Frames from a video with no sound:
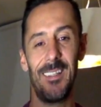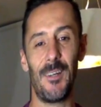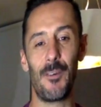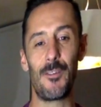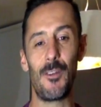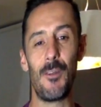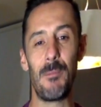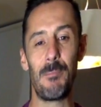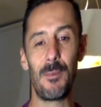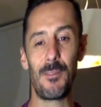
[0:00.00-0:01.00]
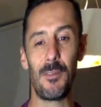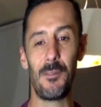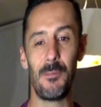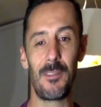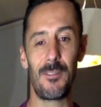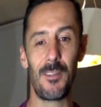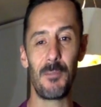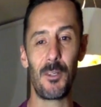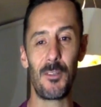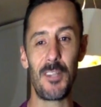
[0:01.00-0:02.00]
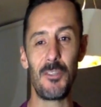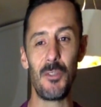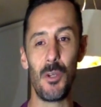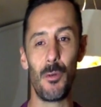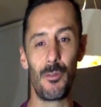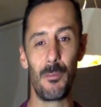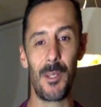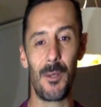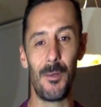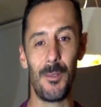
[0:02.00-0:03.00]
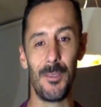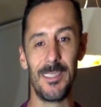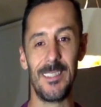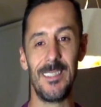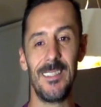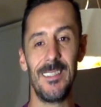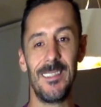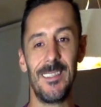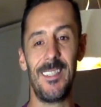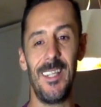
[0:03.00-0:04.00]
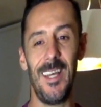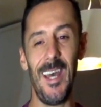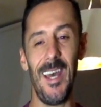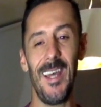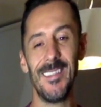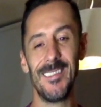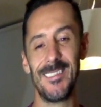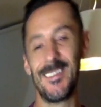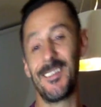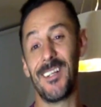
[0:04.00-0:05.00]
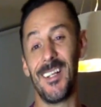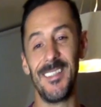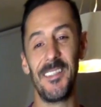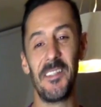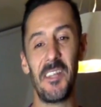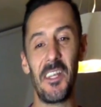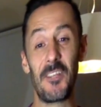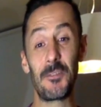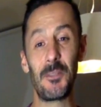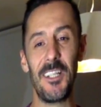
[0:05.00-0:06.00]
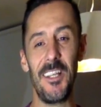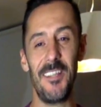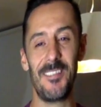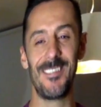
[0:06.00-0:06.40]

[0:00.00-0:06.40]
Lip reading: I was a little bit pissed off at myself because I knew it was a big hole. It is what it is.